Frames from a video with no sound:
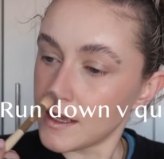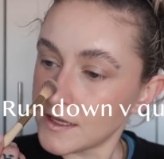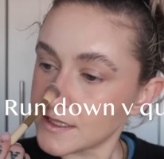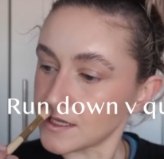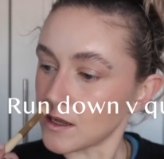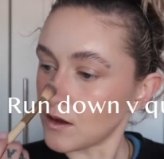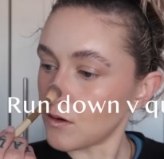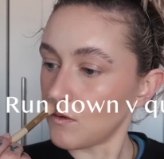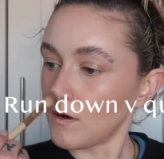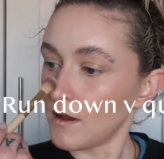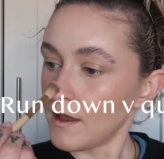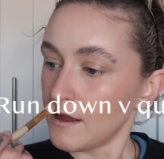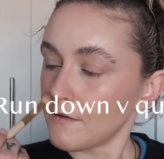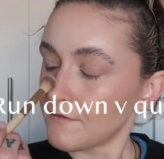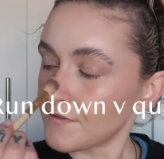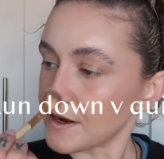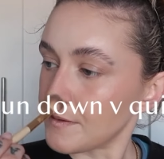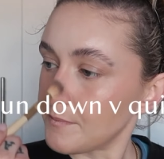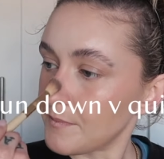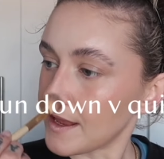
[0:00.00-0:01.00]
So
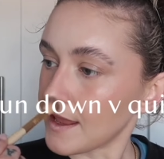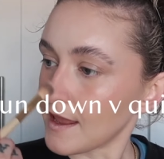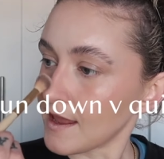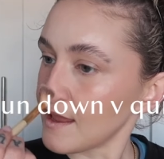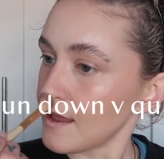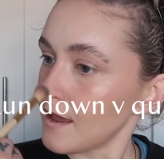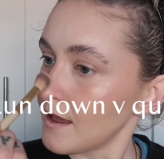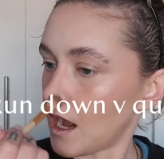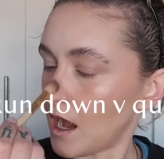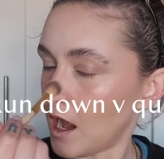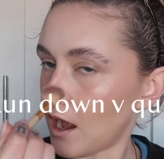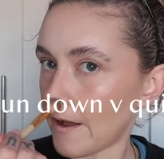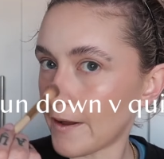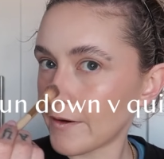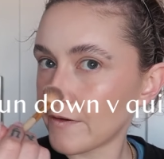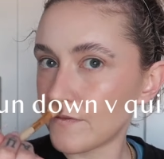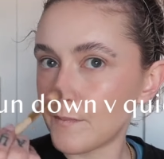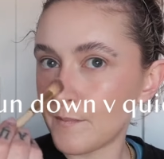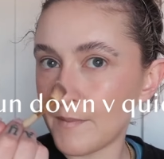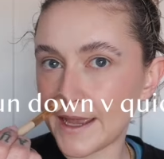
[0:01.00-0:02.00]
for me, a
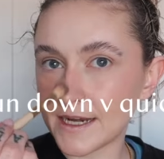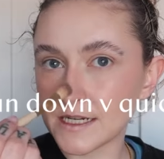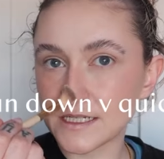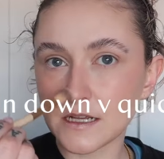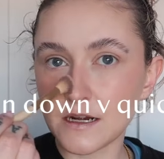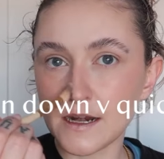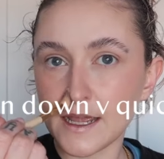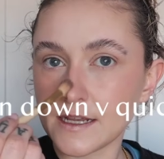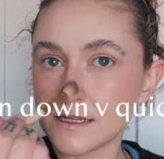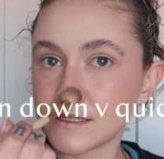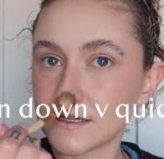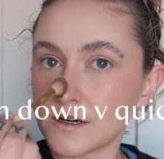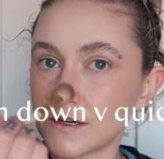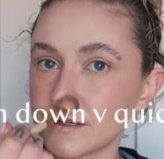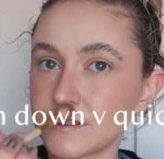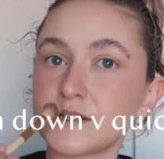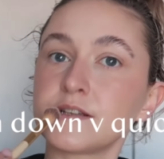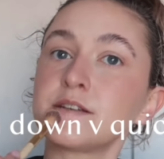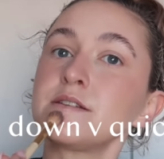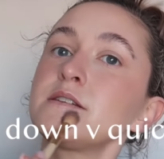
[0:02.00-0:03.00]
lot of mental
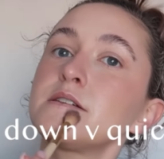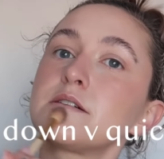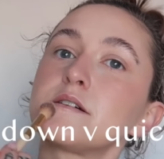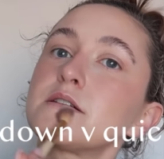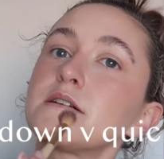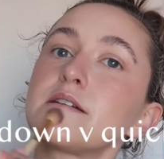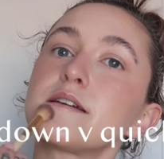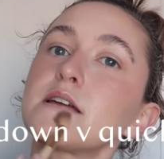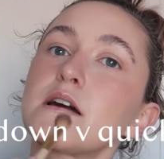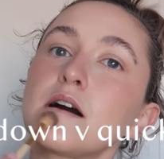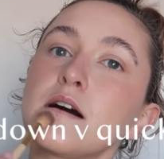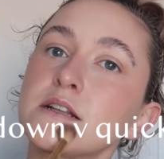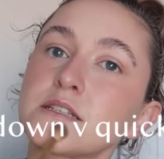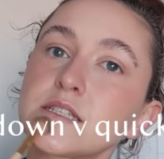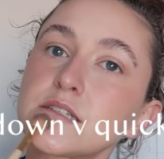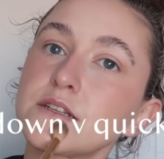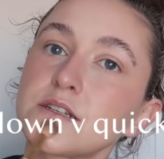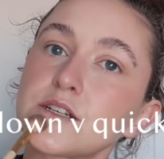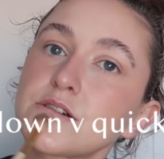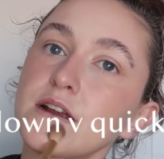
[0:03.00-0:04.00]
exertion or like
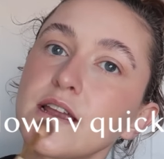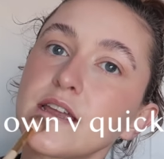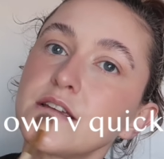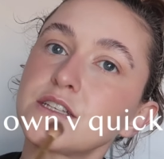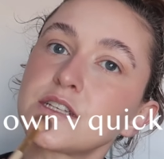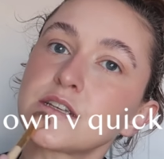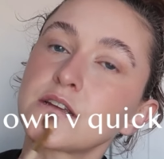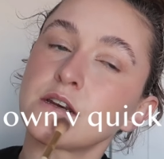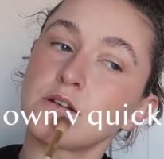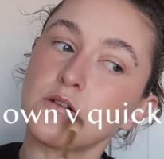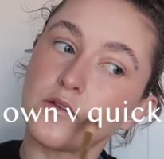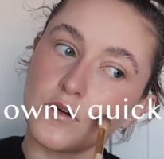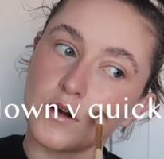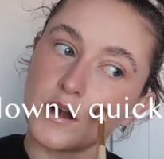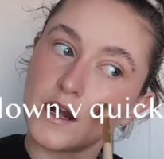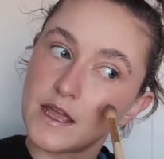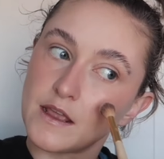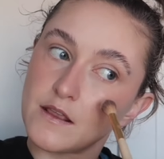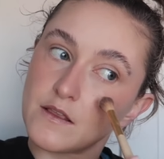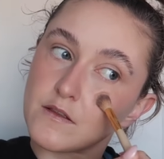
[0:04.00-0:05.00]
concentration or
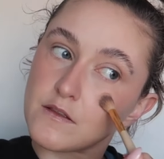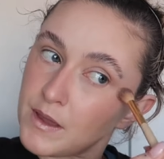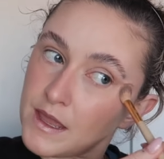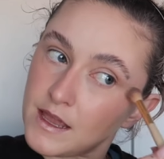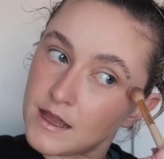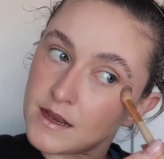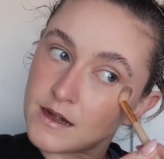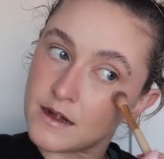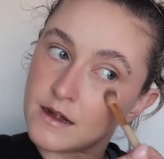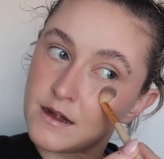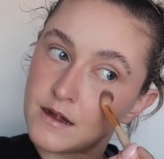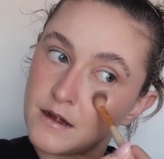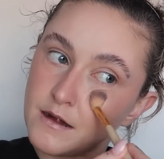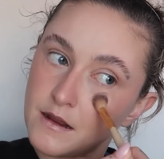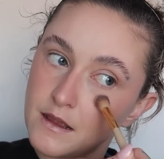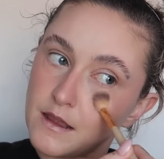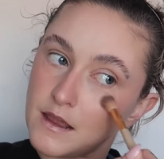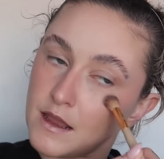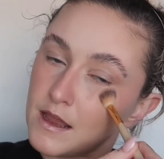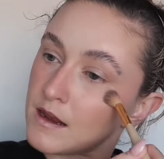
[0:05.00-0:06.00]
like being
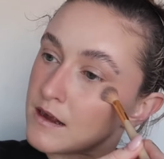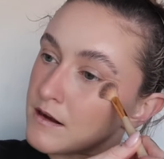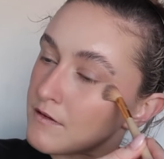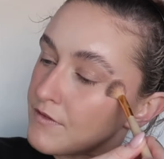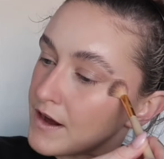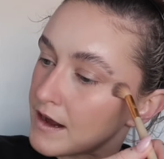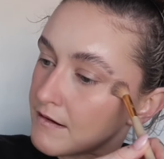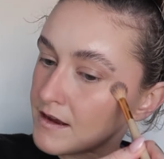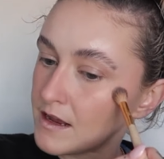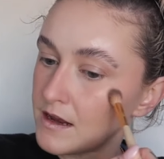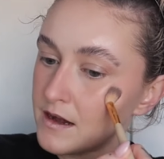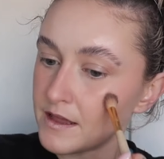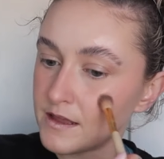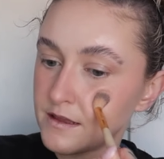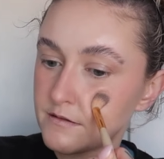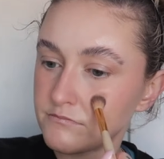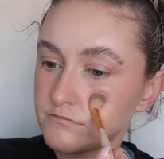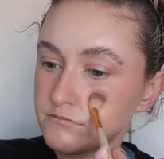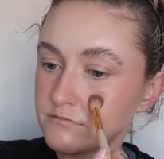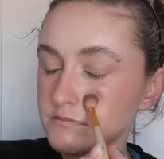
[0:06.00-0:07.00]
in a very
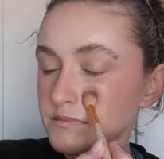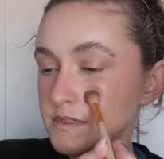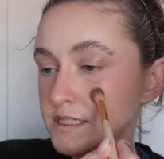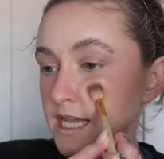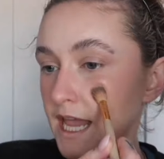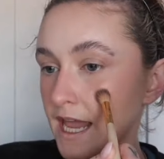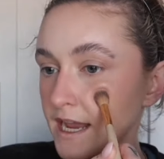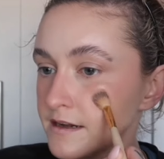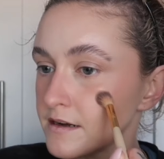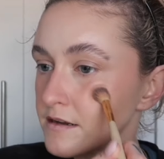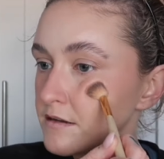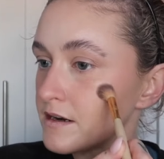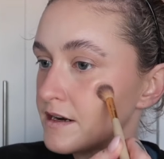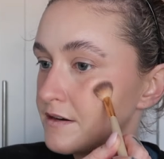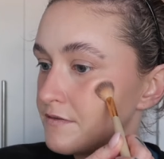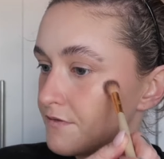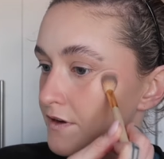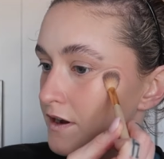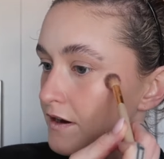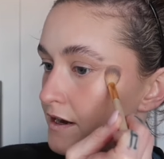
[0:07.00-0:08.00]
like technical
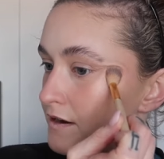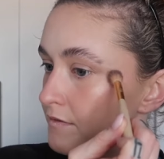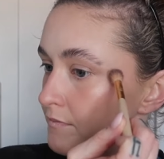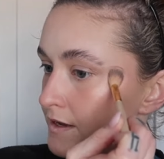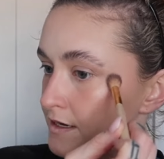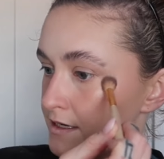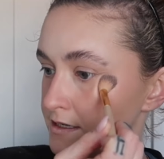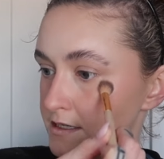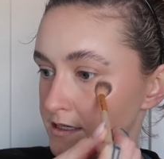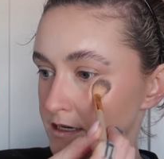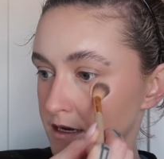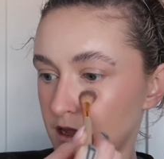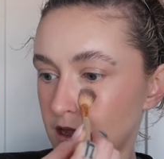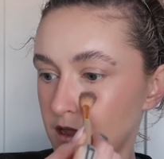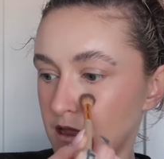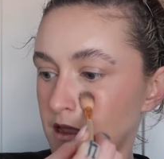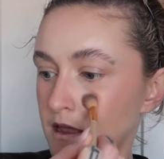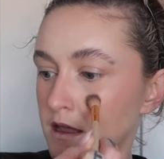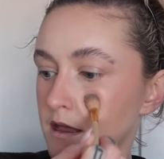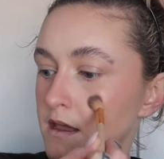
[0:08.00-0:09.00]
environment,
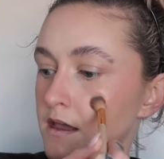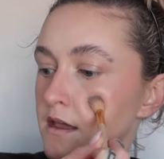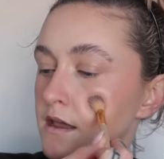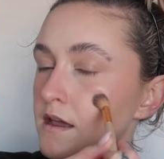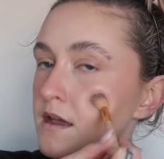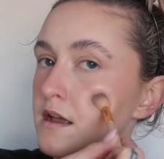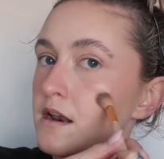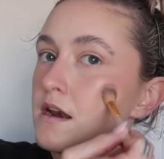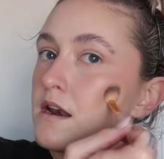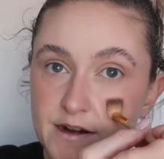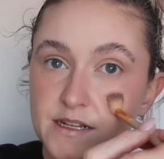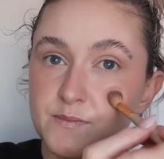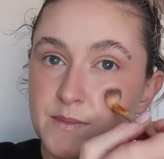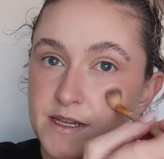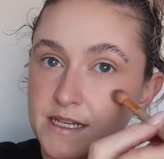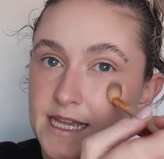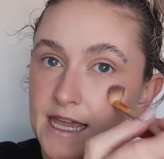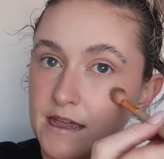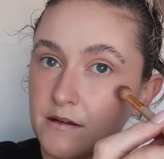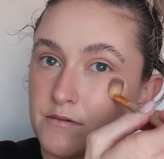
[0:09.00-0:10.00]
that's what wears
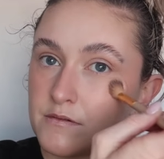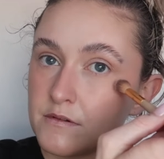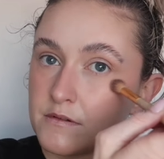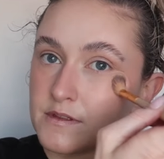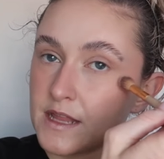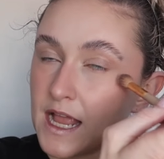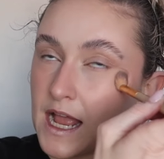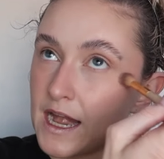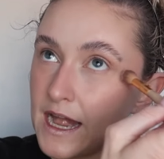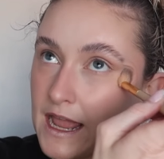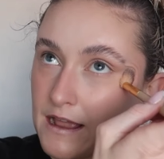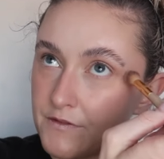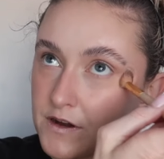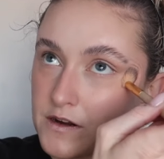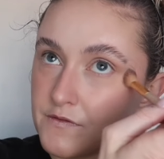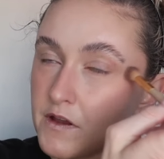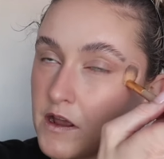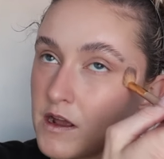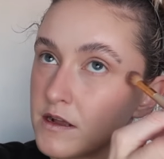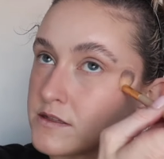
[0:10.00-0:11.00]
me down. That level
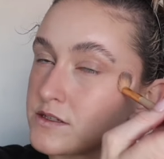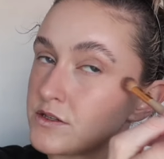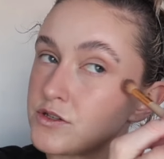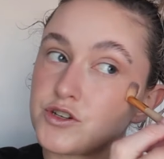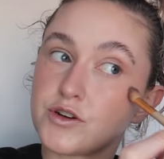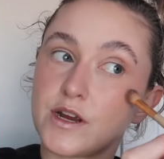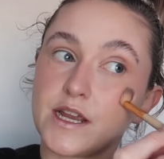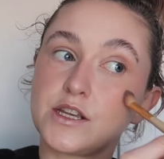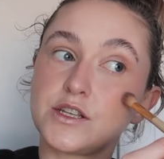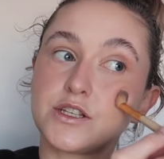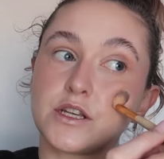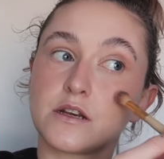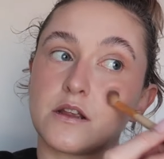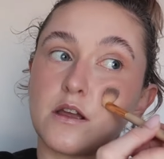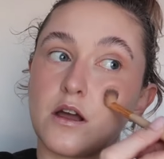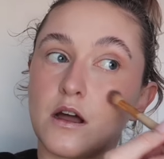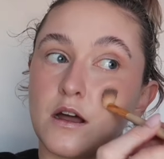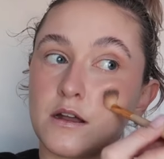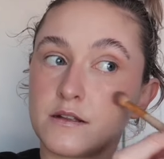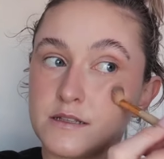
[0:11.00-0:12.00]
of concentration
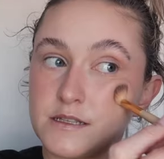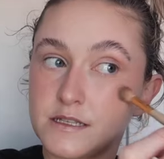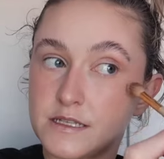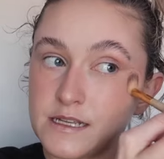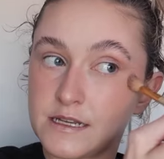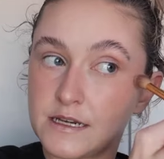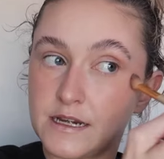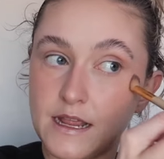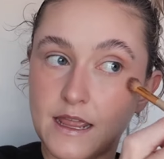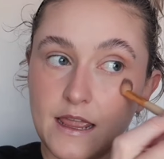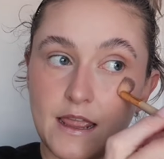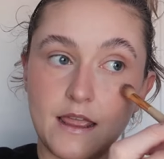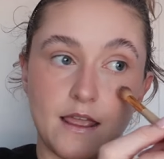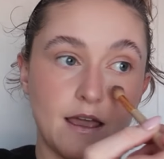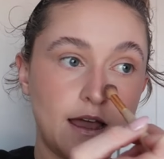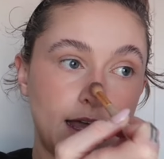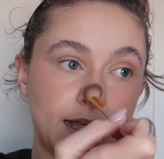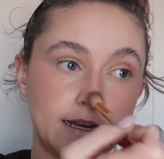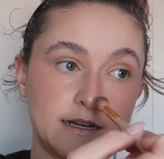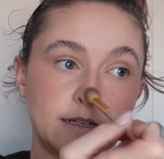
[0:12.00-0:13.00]

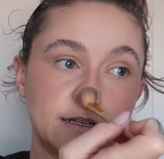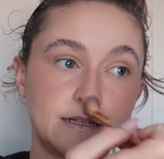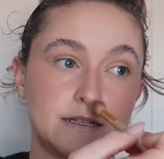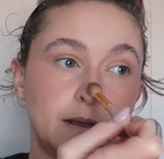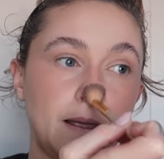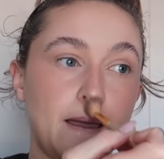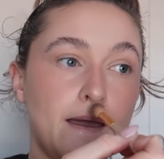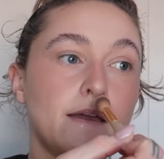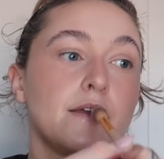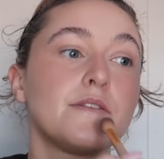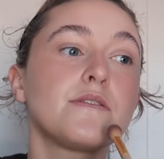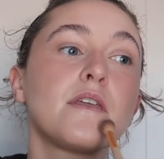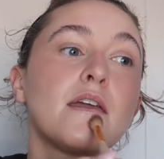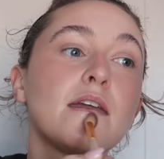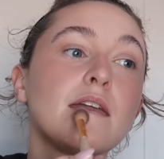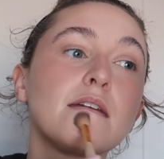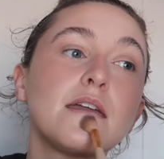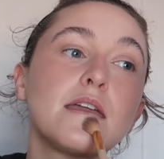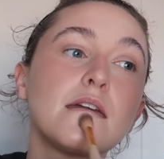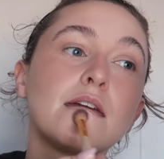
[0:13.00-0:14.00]
constantly and
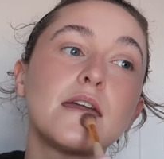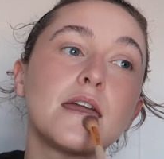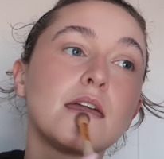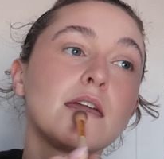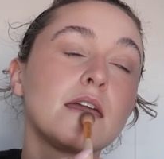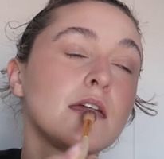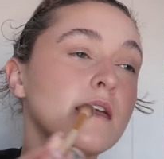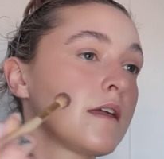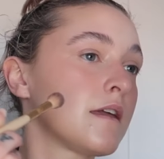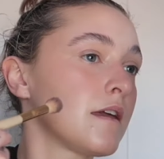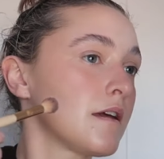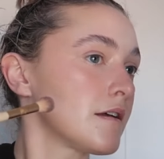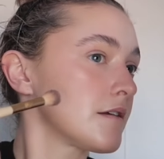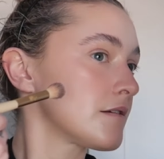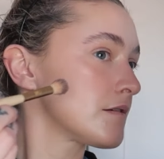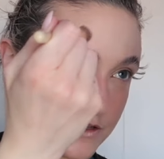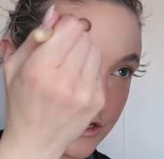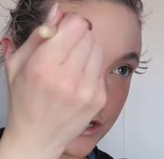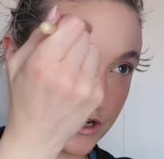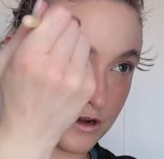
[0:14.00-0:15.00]
thinking,
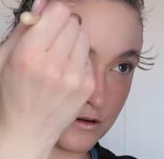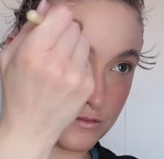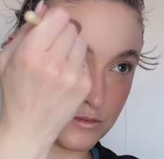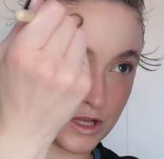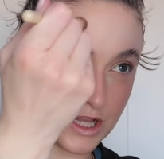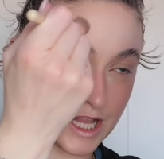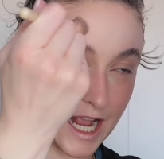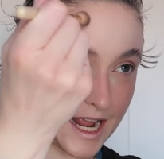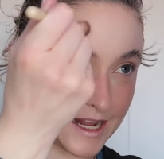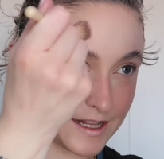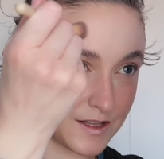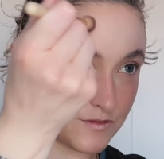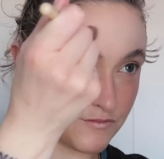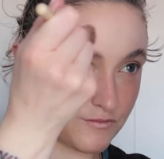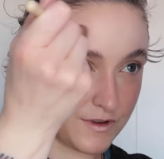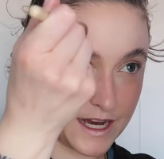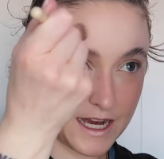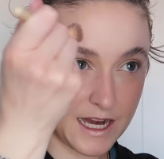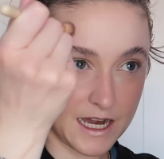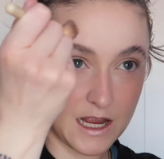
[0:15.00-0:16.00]
you know, that's
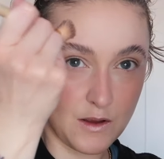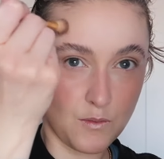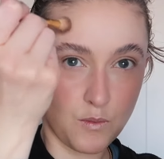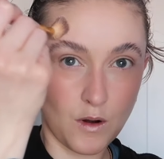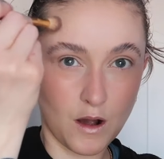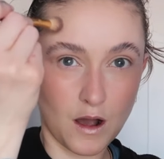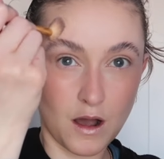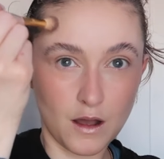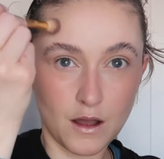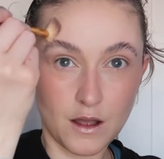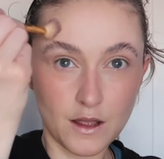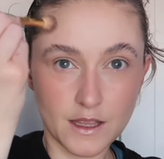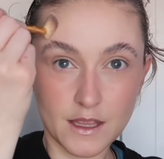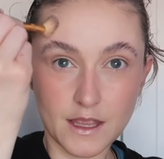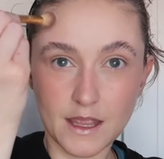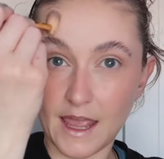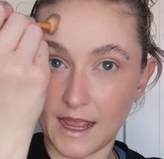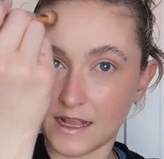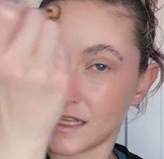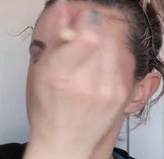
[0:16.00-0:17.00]
really what
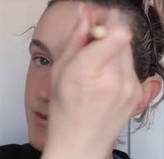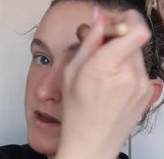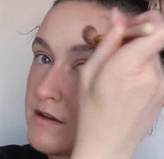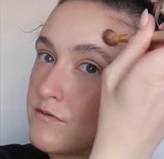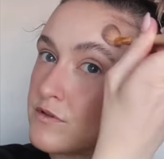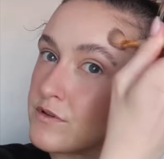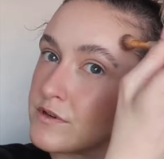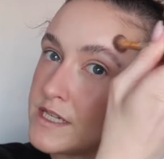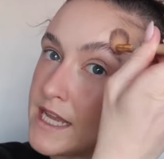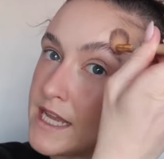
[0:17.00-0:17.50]
gets me run